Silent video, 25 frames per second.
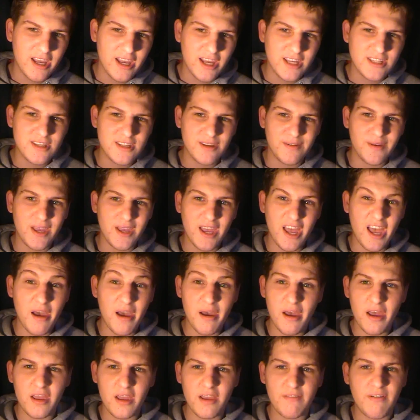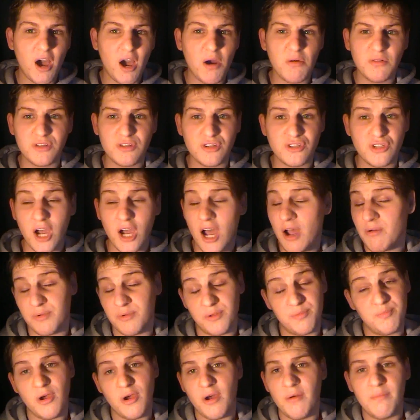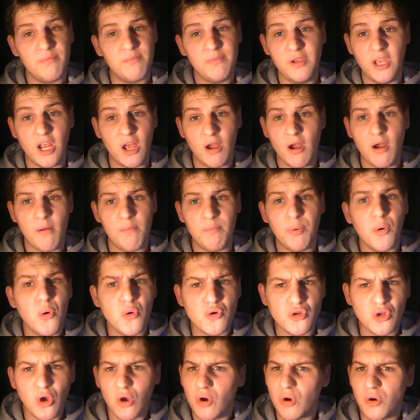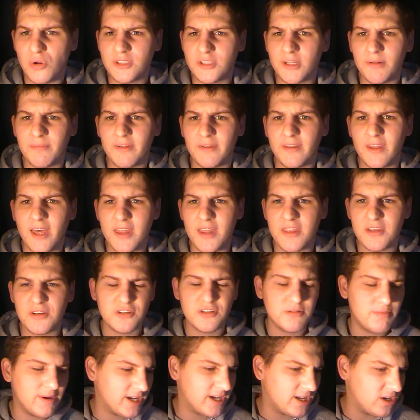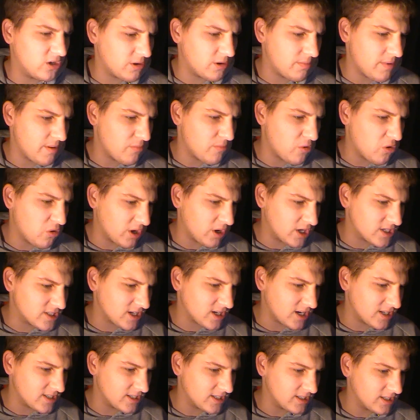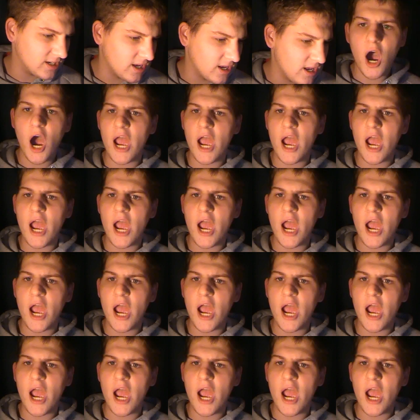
If I were to, I would have put a bulldog or something there to make it look a bit more exciting.